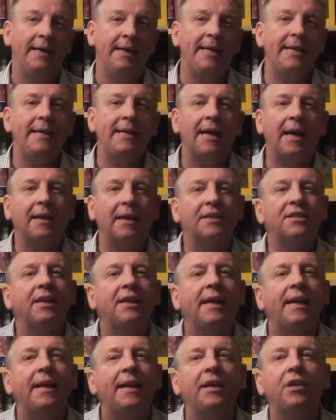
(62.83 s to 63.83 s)

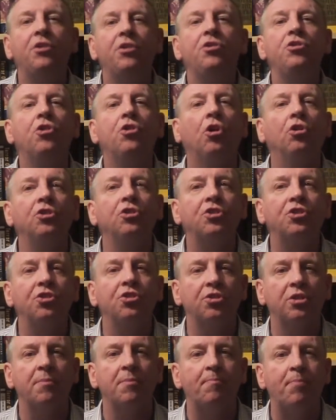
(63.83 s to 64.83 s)
egalitarian
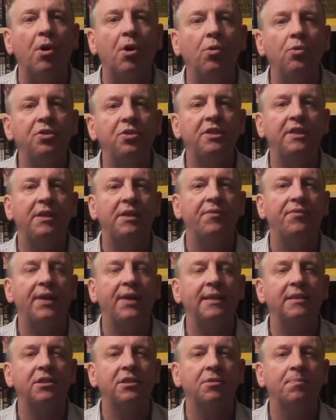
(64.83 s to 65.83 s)
nonsense, the Boasian,
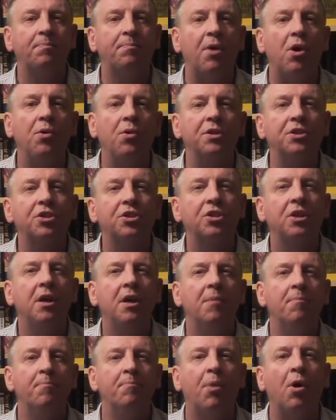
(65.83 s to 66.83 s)
Francis
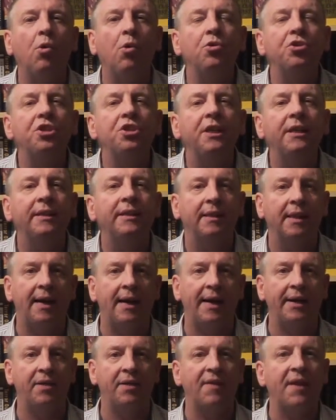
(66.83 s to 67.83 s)
Boasian
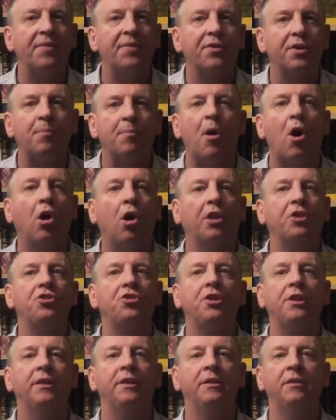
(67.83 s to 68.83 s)
line of
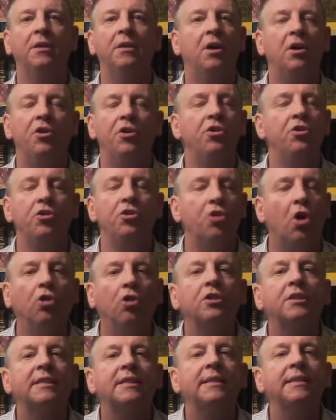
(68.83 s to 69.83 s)
anthropology and
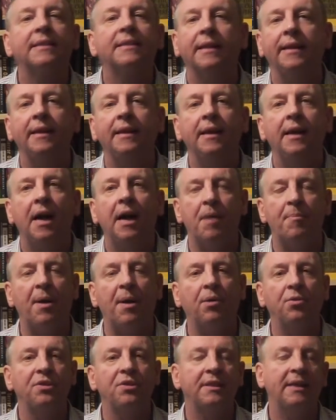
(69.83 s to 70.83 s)
nonsense and
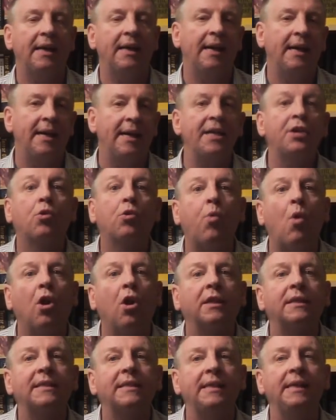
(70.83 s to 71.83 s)
about
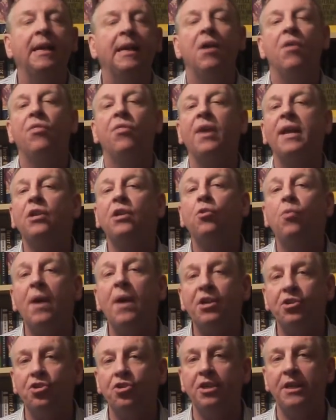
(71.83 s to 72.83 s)
equality. They
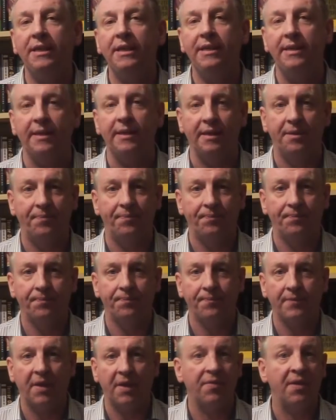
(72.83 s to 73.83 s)
questioned it,
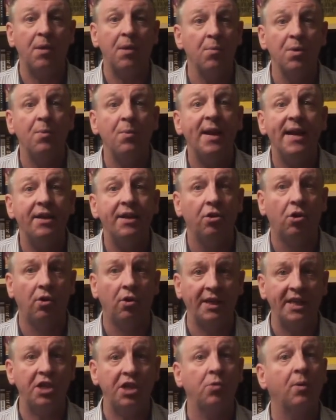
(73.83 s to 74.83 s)
that we weren't
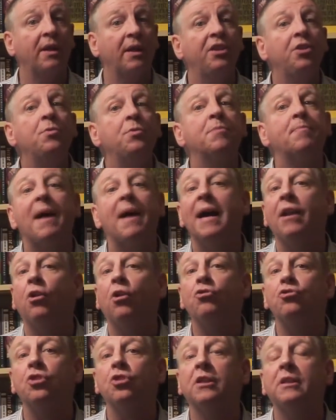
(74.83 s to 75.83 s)
all equal and there was
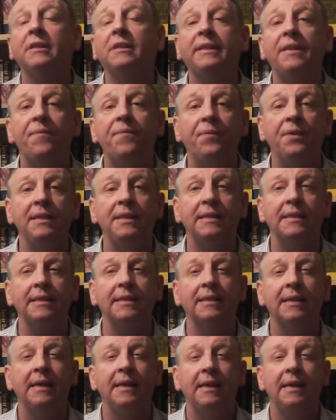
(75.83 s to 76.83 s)
biological
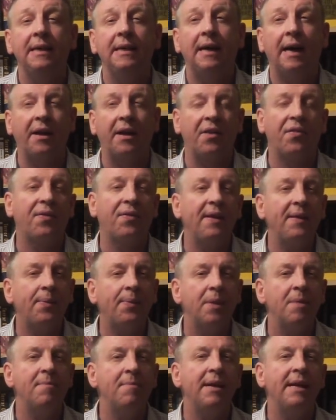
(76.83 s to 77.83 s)
differences. And I
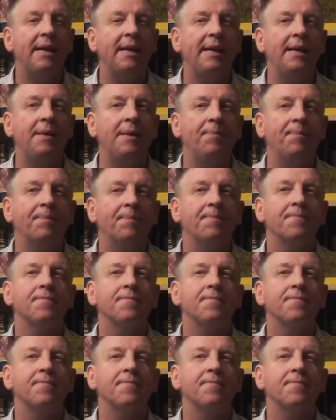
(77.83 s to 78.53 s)
think the main